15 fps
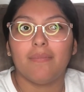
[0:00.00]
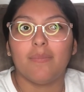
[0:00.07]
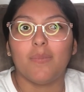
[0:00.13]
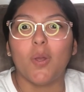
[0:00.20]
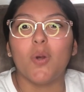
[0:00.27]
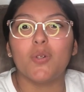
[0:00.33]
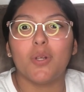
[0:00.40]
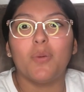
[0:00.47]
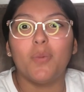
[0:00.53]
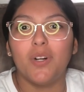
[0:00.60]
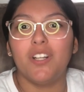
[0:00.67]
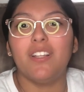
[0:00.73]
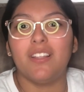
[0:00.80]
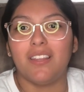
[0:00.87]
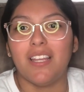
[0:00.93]
those are
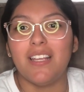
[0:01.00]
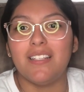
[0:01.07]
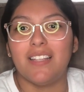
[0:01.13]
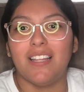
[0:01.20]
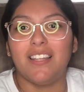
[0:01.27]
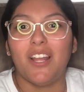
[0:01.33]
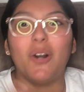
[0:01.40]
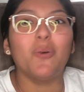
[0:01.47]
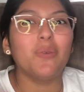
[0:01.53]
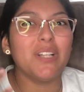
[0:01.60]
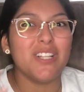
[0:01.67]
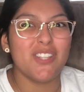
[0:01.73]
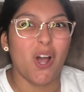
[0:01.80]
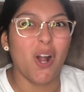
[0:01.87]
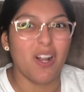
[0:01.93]
one of the things that they don't
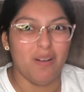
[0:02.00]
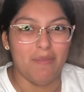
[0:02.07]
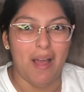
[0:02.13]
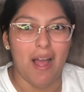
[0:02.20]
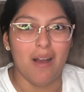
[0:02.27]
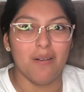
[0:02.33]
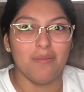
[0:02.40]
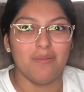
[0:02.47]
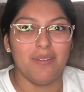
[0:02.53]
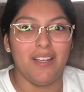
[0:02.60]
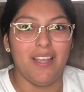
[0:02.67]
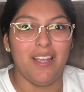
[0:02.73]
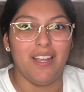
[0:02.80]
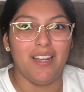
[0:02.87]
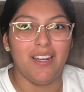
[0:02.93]
really talk about
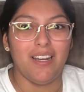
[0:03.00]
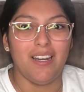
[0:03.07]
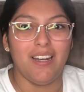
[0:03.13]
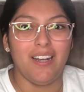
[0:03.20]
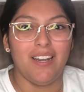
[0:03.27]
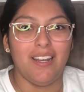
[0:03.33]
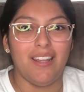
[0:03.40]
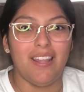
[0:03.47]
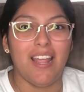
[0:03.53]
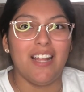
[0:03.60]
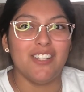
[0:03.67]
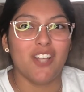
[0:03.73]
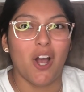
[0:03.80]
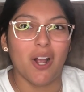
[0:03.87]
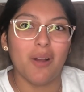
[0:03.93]
when they
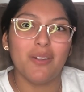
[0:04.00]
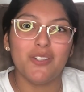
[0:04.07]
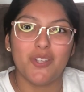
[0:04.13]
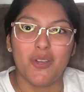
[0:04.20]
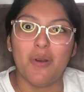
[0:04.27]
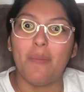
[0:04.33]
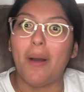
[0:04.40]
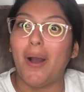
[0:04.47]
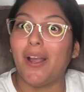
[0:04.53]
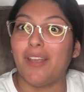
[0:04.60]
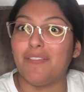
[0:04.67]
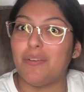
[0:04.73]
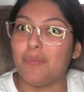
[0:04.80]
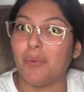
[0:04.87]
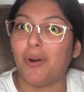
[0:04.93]
talk to you about
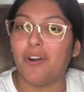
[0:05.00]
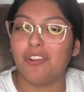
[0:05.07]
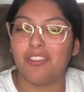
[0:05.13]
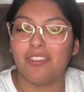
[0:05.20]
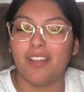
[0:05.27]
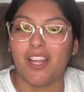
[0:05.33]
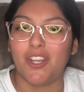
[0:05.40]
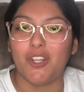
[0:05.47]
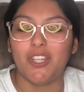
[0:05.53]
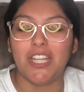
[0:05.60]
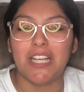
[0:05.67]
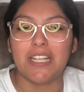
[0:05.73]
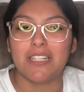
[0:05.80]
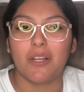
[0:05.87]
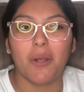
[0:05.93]
giving birth. Like, you
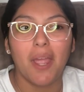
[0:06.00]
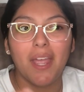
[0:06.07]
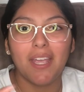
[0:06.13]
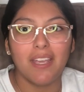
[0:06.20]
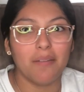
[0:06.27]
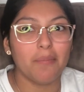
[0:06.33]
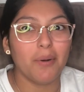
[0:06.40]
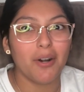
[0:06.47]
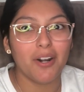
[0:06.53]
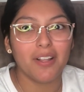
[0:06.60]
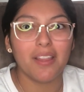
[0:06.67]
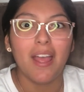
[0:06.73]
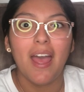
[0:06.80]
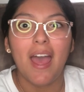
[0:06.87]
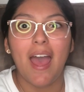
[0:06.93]
think it's okay, give birth,
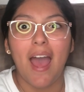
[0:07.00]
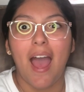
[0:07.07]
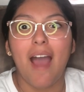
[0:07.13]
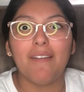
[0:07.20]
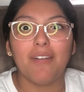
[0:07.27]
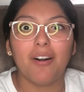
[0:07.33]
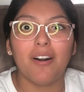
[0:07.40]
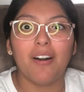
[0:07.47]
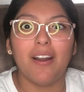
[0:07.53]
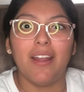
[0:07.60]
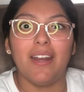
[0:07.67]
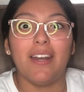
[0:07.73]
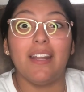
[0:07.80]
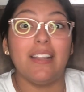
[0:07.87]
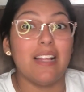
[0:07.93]
have her,
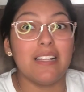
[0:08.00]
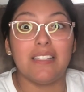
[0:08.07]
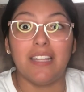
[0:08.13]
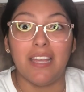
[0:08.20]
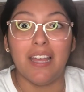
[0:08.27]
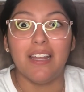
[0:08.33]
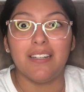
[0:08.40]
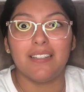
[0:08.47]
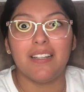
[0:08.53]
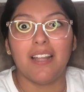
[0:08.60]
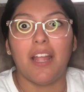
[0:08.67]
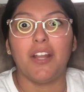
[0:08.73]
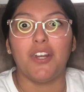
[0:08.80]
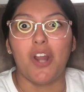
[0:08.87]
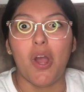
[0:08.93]
and that's the end.
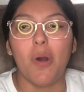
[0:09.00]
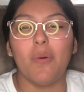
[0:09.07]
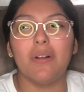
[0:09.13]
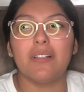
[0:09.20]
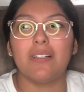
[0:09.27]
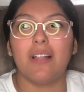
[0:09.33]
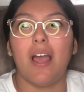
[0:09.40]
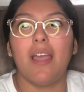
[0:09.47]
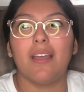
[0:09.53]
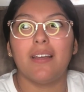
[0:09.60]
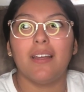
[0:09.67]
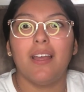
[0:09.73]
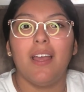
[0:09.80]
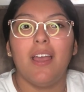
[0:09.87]
Like, no, it's like,